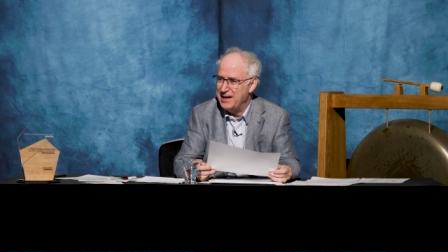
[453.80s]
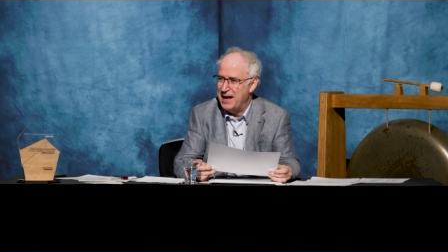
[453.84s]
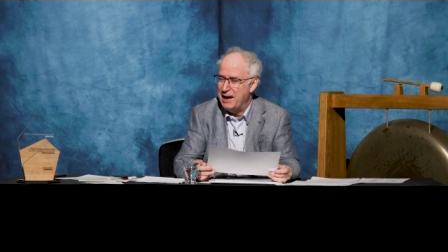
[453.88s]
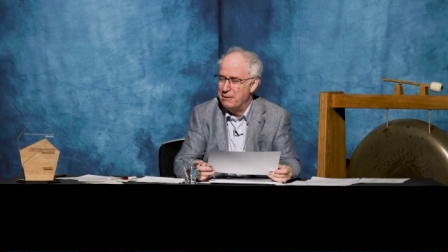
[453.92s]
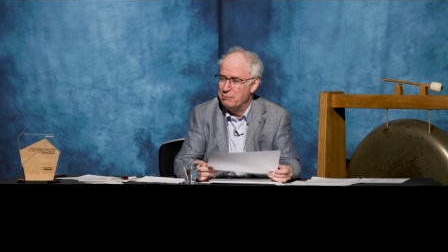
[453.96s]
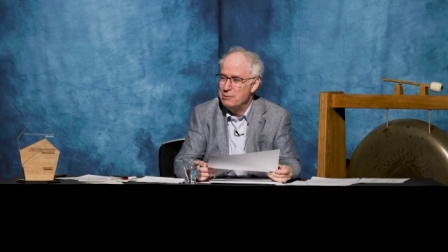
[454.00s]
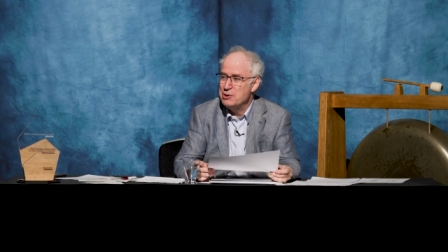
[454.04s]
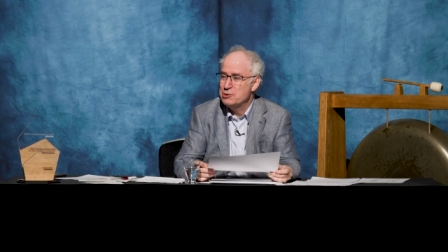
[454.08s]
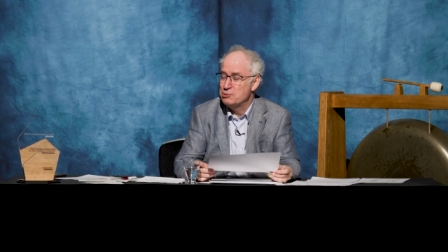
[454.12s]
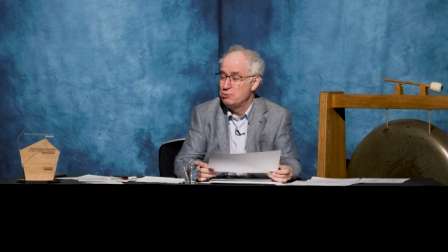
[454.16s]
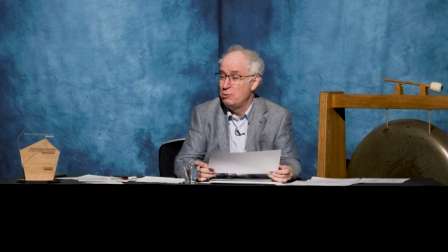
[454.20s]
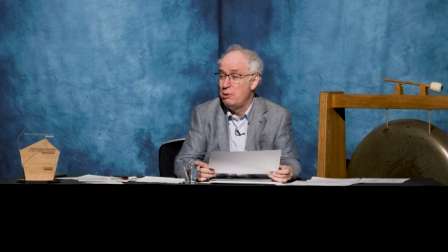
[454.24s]
yeah.
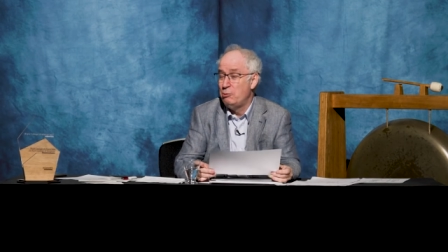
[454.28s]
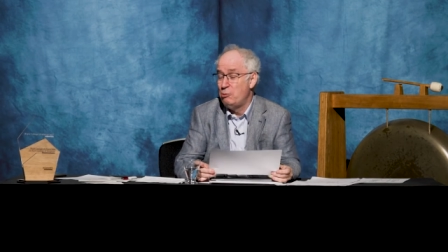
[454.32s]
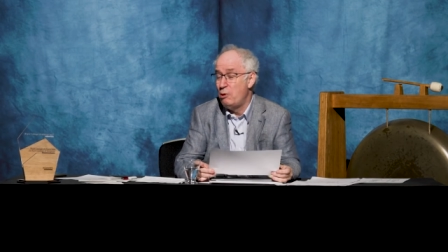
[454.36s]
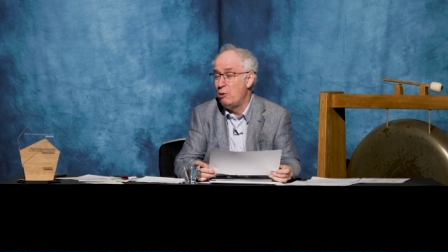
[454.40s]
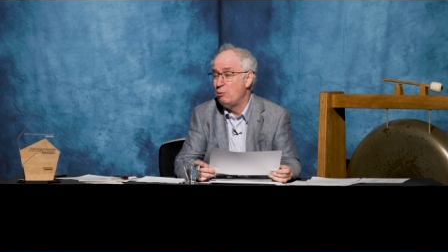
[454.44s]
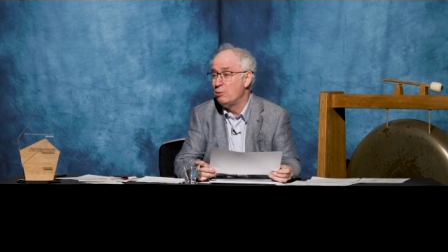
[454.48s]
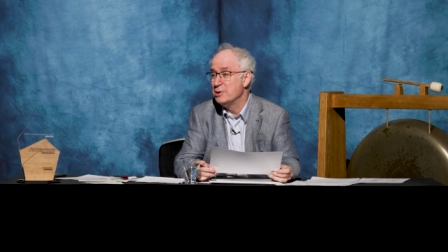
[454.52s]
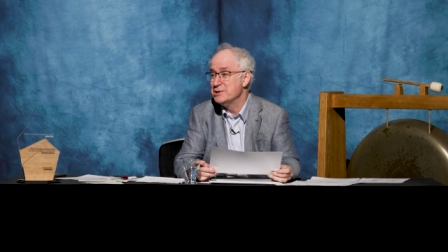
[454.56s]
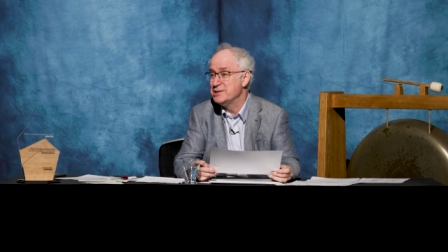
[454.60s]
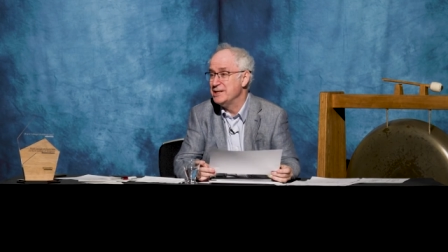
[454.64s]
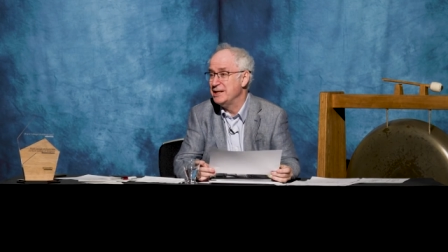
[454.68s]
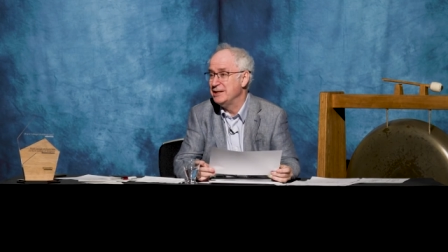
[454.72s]
Which?
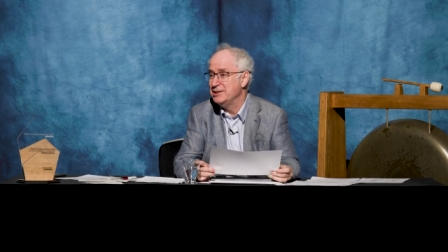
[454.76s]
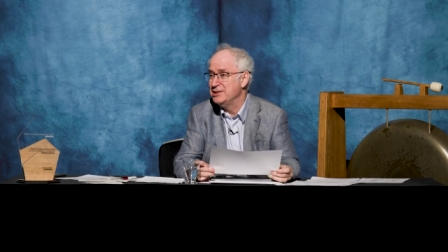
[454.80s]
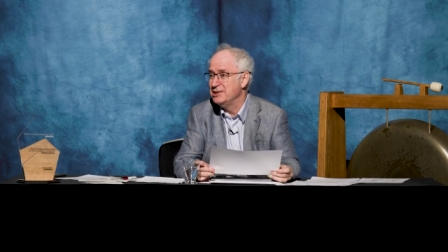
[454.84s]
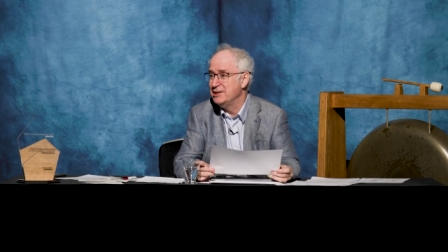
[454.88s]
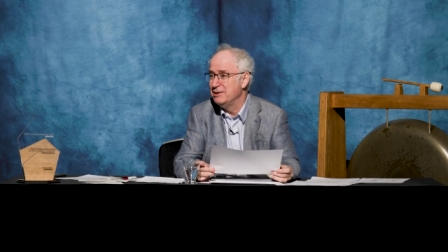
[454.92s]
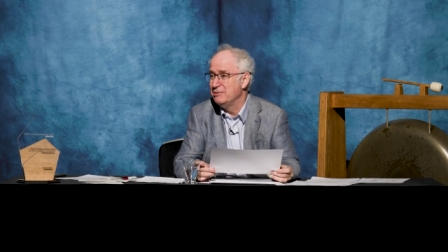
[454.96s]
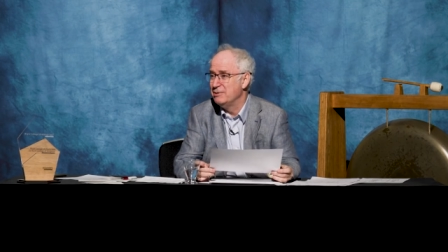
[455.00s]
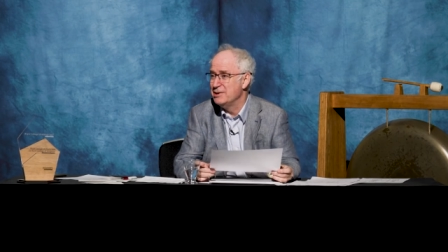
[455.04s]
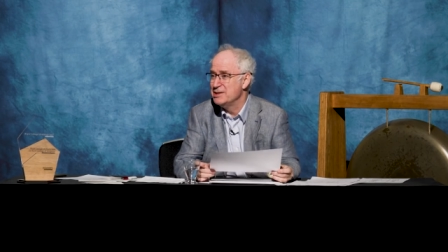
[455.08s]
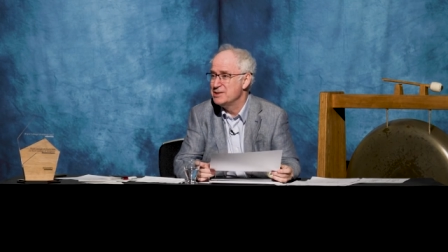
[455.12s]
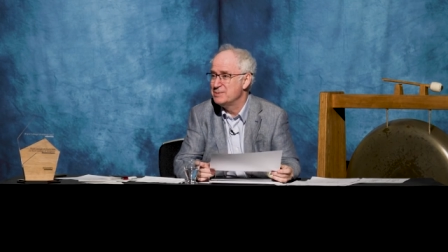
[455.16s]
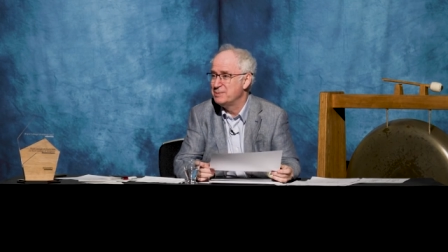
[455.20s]
What was he? Do you
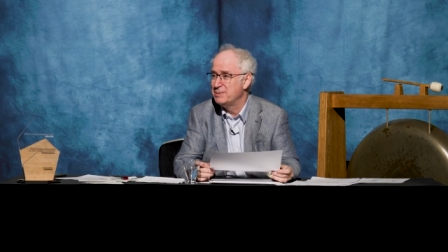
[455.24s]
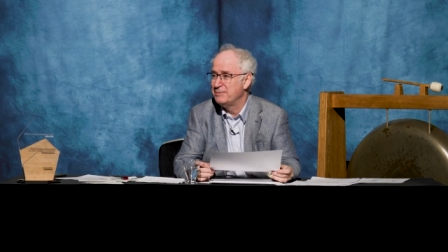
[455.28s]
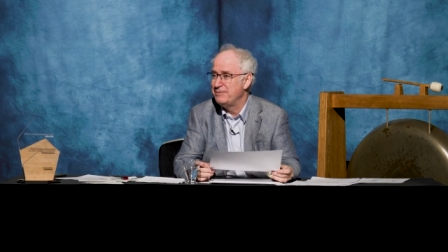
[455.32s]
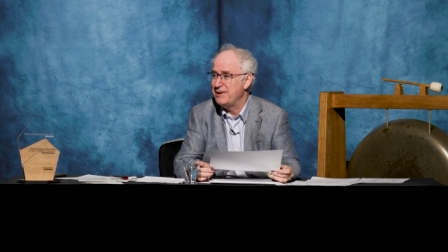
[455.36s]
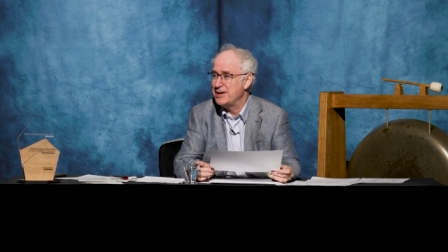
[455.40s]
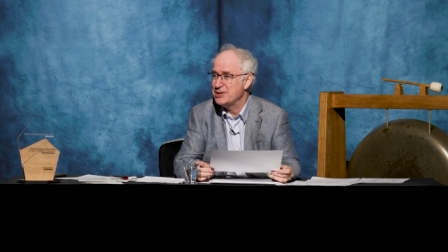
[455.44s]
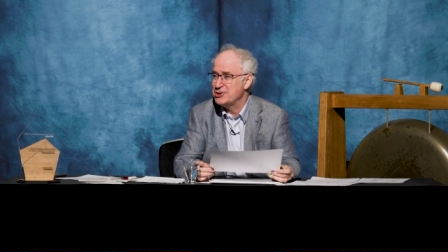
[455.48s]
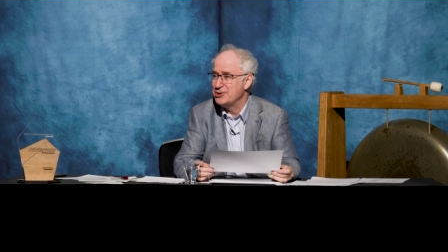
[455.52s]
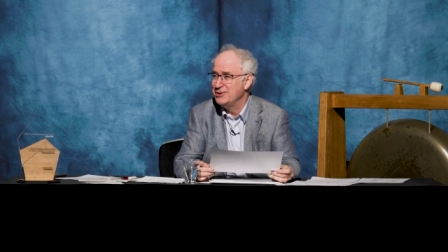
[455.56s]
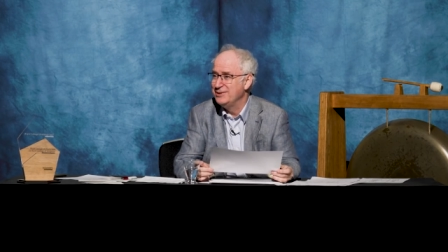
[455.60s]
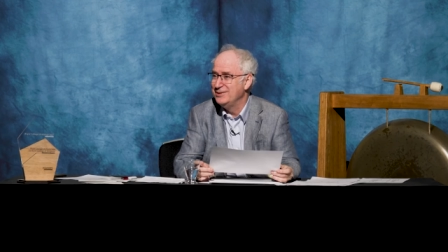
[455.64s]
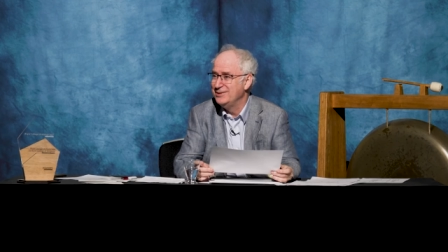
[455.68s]
know what his
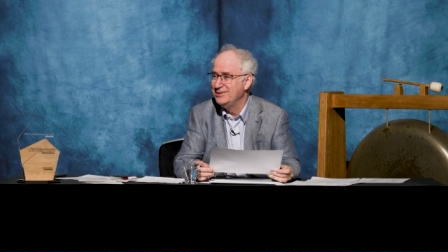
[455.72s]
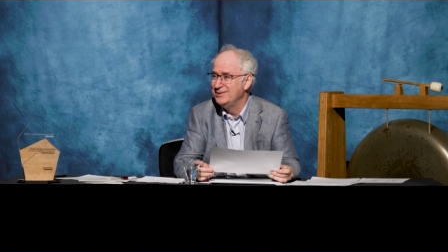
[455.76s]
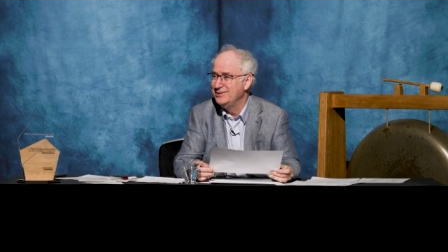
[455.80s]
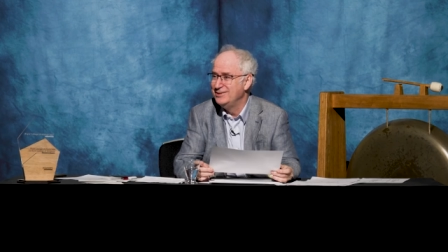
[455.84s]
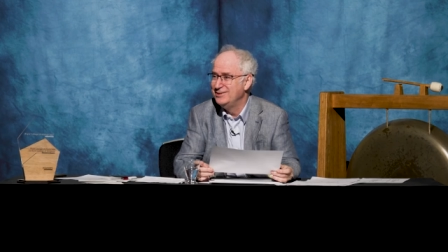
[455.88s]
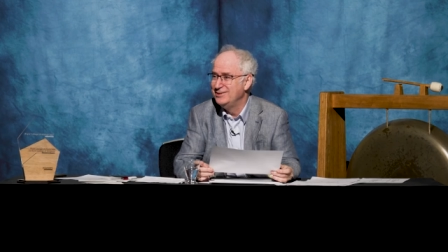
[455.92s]
profession?